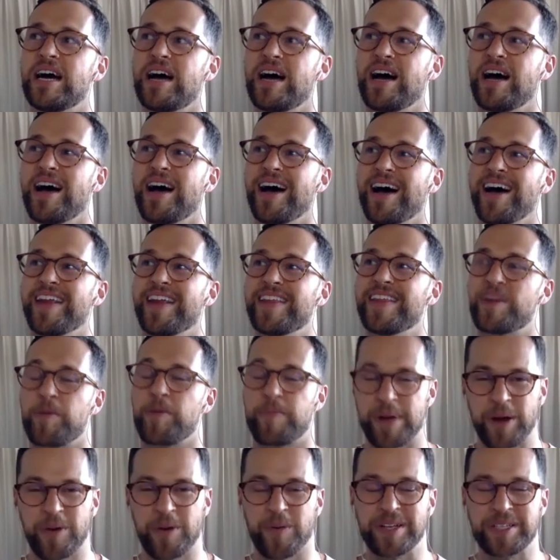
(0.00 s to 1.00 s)
they're
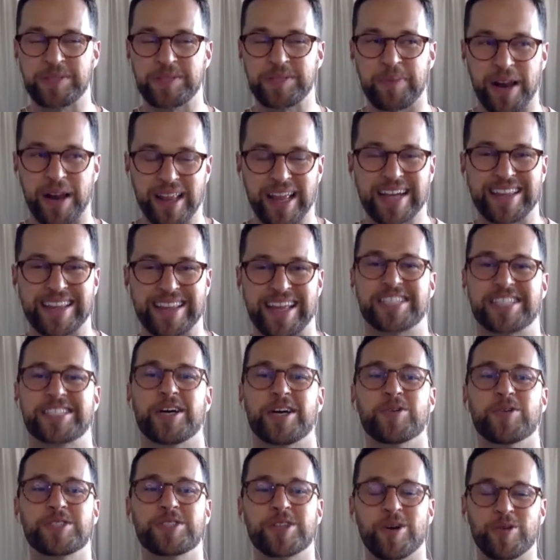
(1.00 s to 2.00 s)
big ones, but I like that.
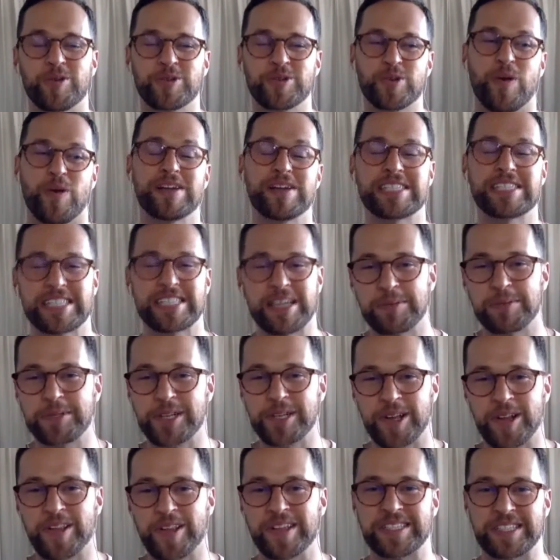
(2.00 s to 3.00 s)
So twice
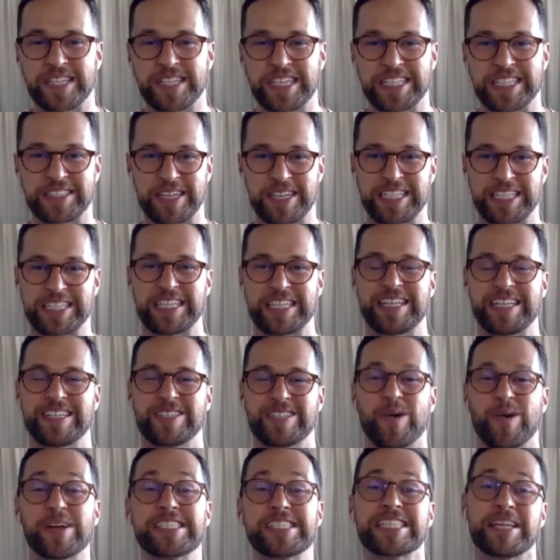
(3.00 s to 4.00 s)
exceptional is it
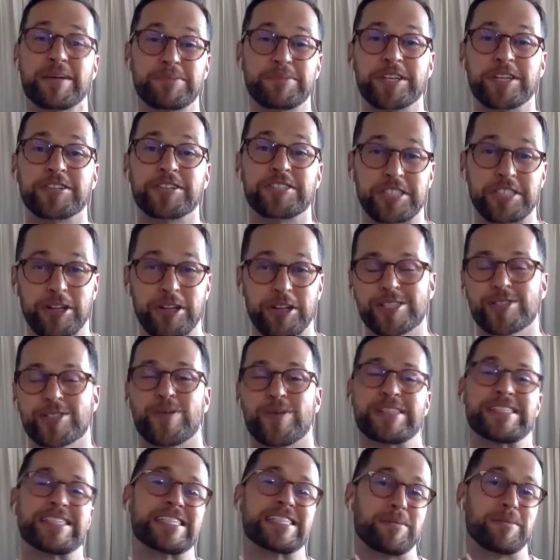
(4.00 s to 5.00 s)
twice exceptional students,
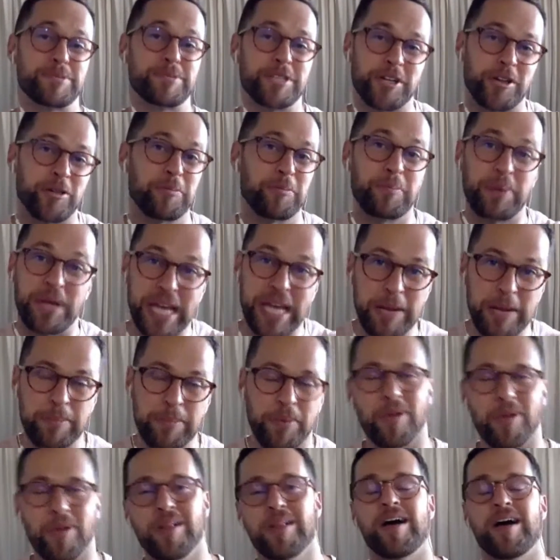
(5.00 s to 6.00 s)
twice exceptional
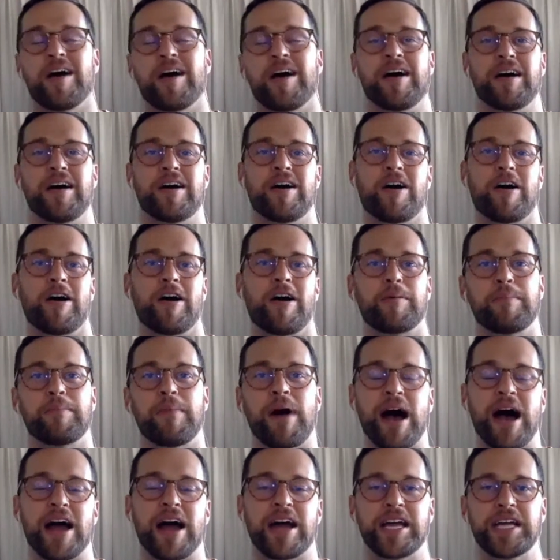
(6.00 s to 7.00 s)
people are
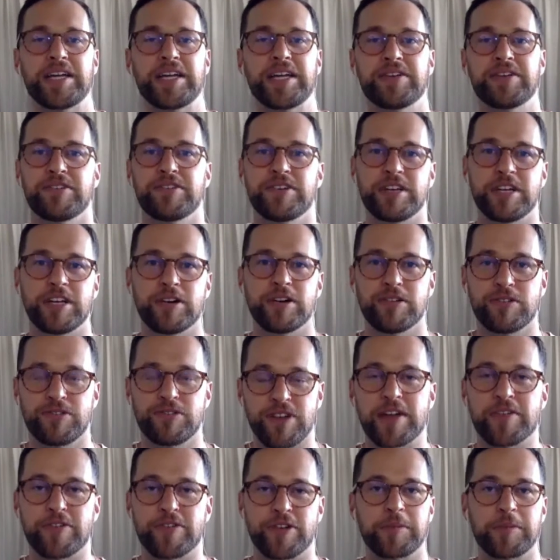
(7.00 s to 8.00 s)
my
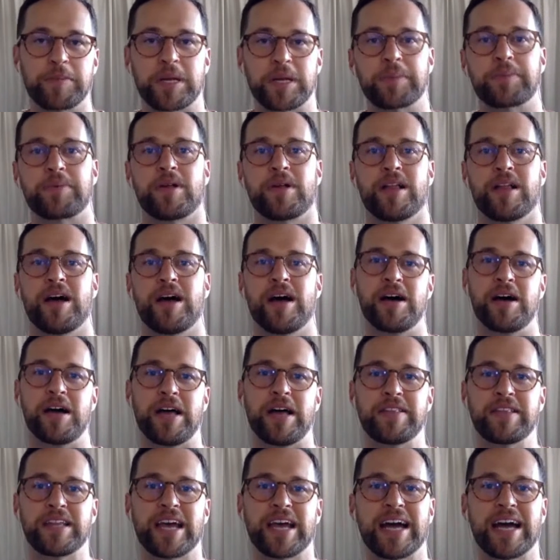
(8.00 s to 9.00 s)
favorite people.
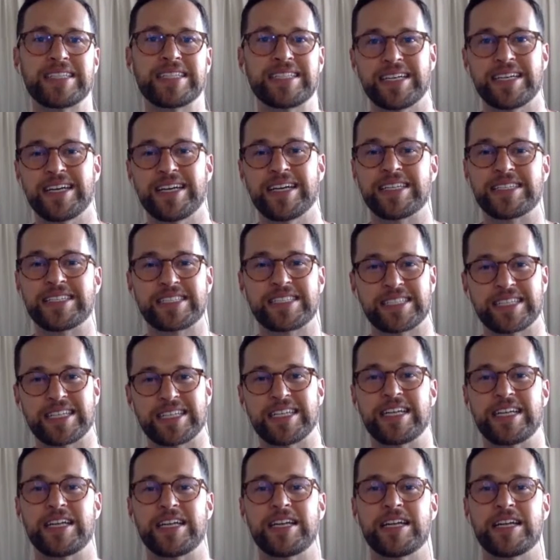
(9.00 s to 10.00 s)
And the idea is
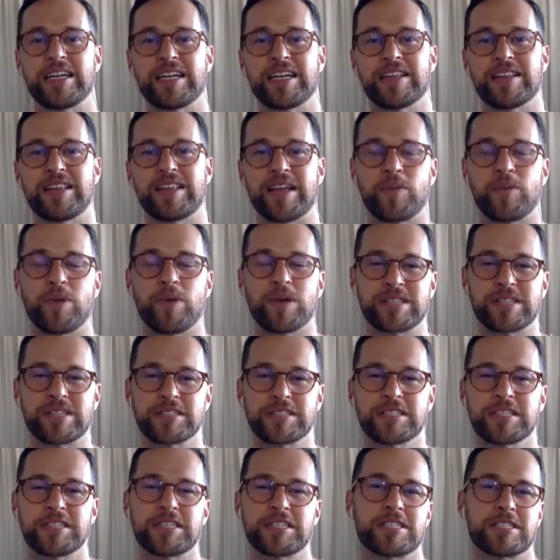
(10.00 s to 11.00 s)
that
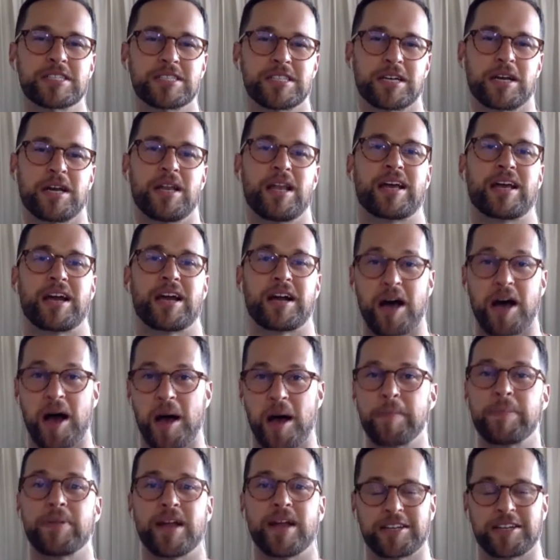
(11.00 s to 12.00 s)
essentially this is like a
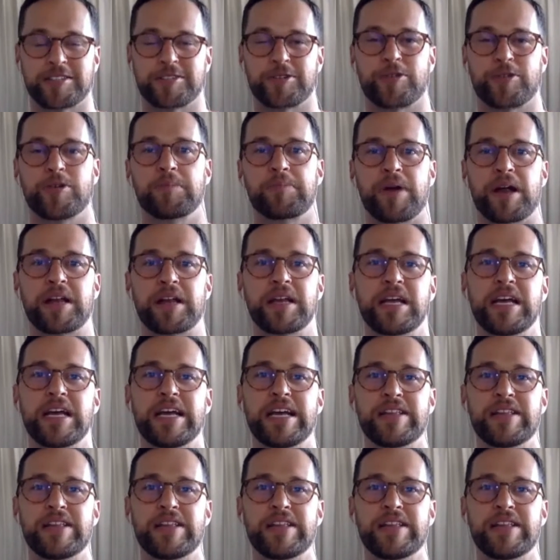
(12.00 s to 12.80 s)
complex group, right?